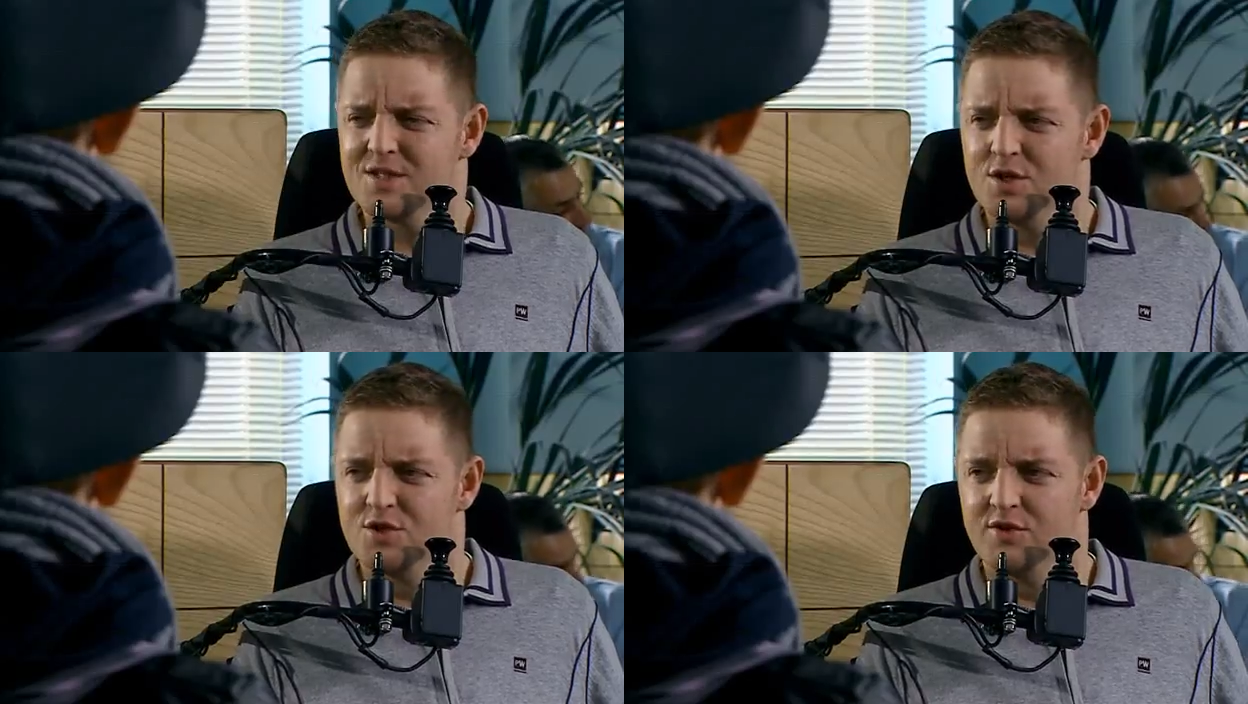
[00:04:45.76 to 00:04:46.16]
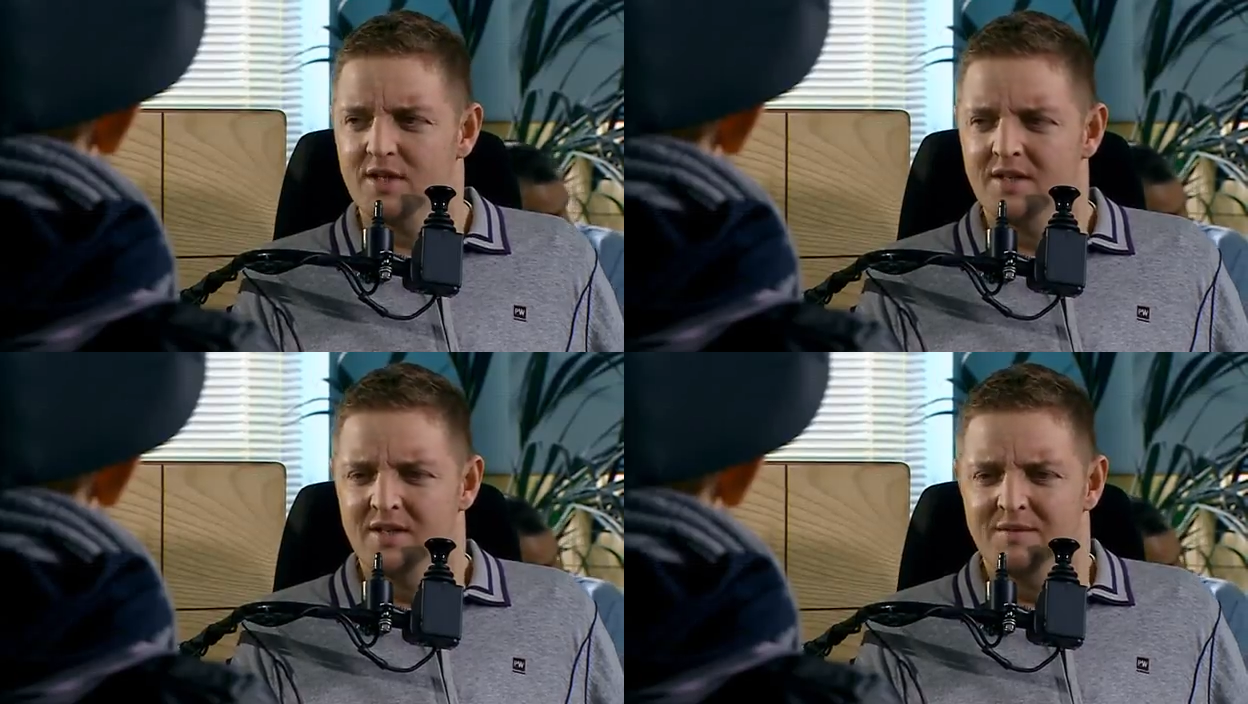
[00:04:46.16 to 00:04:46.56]
surgery,
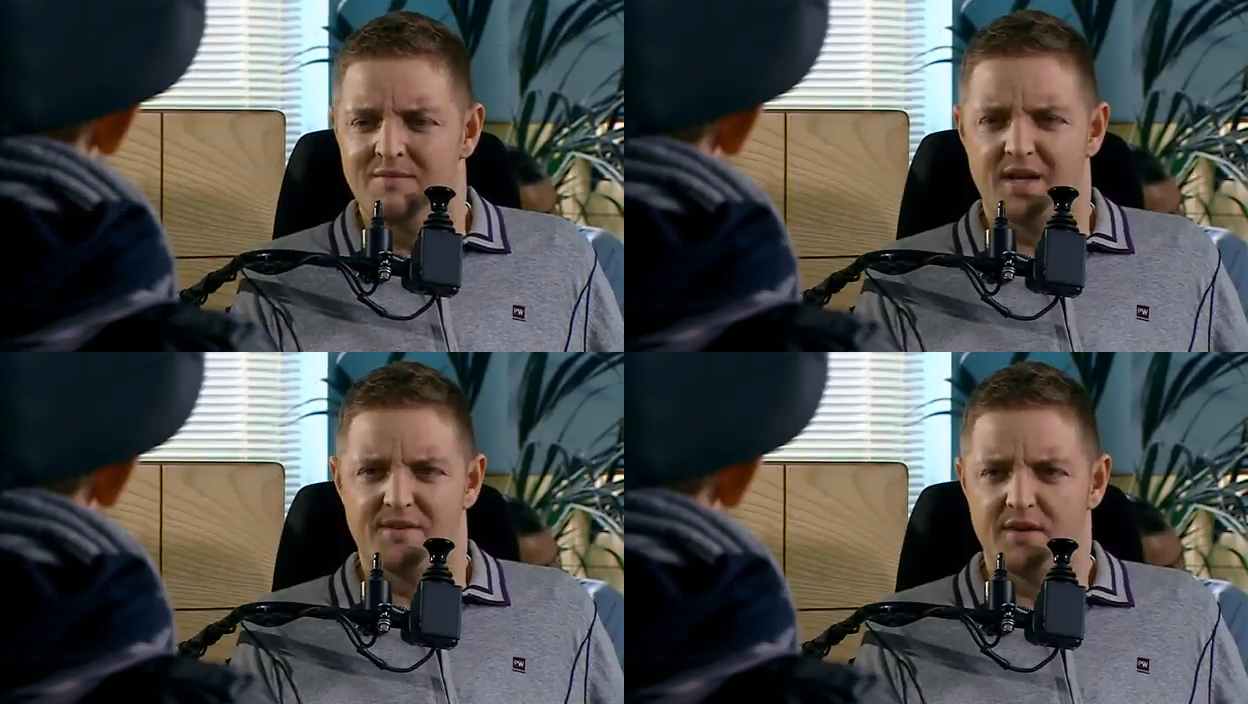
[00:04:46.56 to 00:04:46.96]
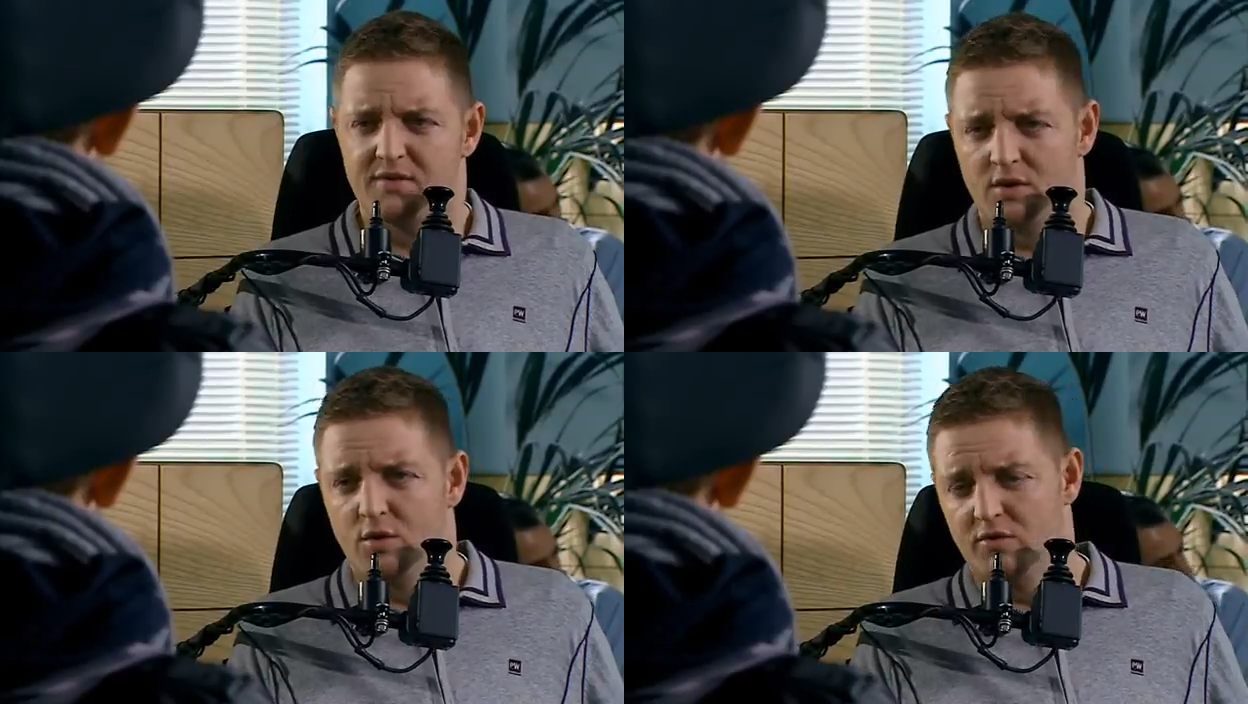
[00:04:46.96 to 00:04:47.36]
I'd
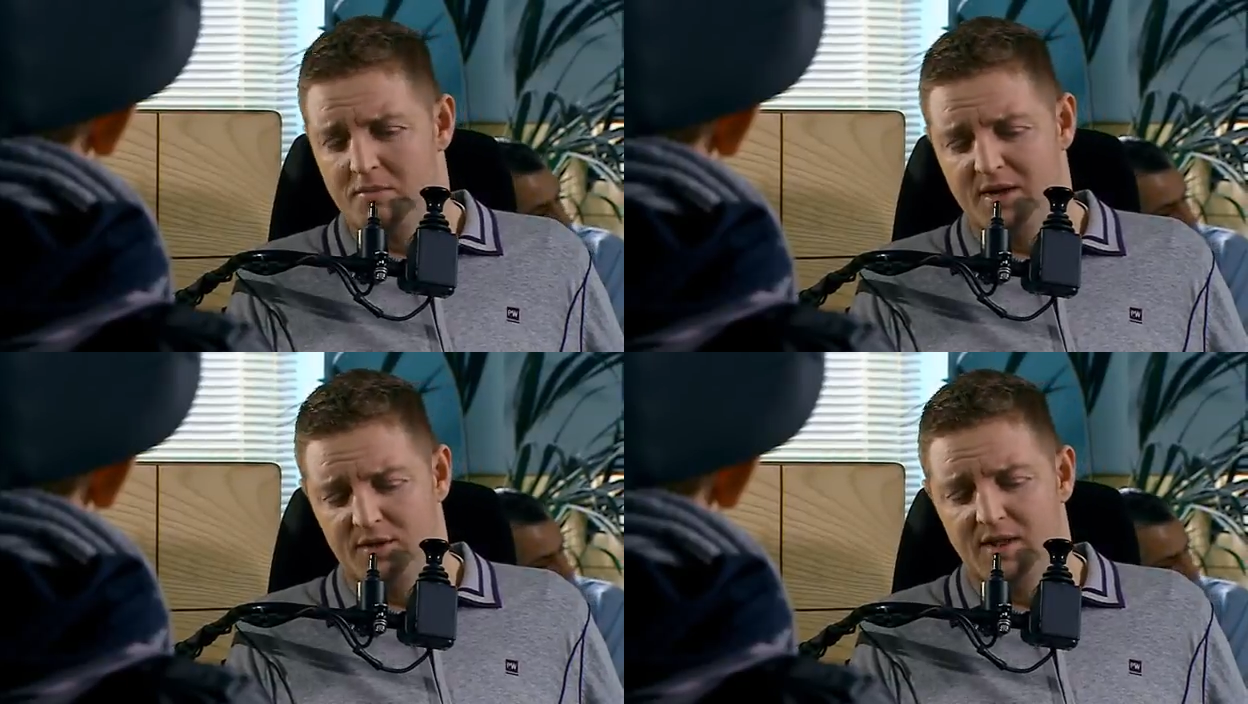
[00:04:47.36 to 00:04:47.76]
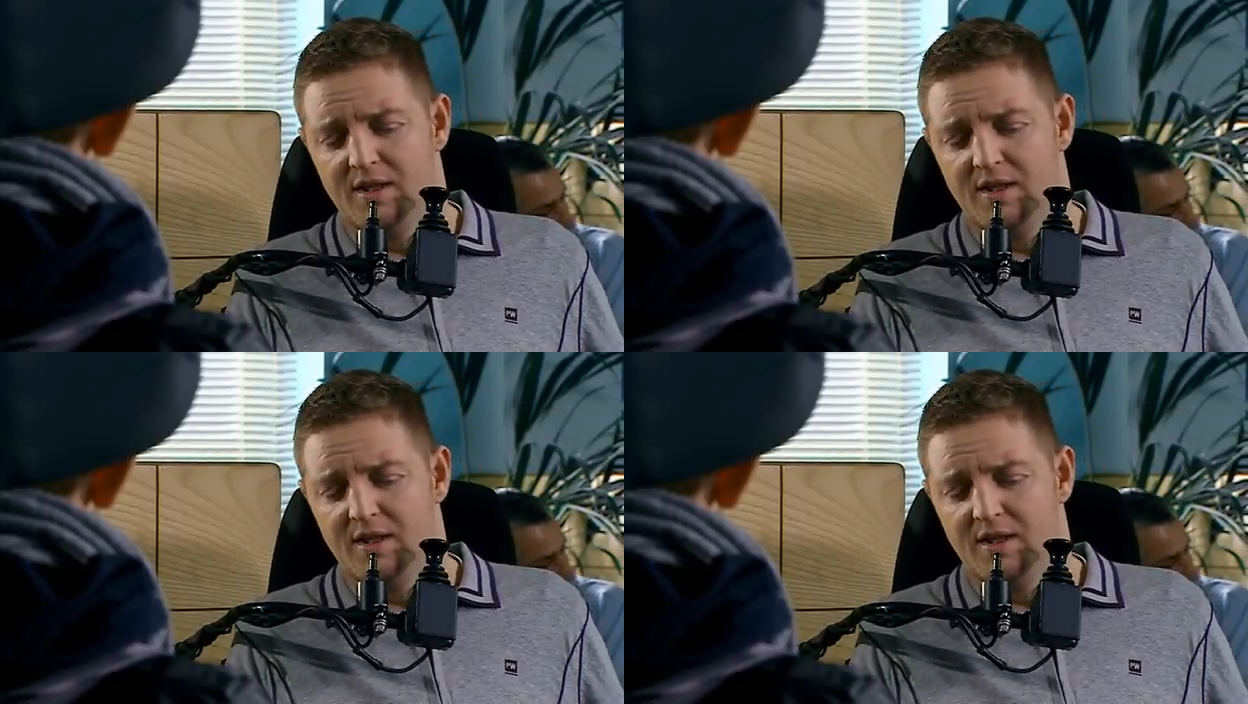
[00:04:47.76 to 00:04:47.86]
definitely go for bionic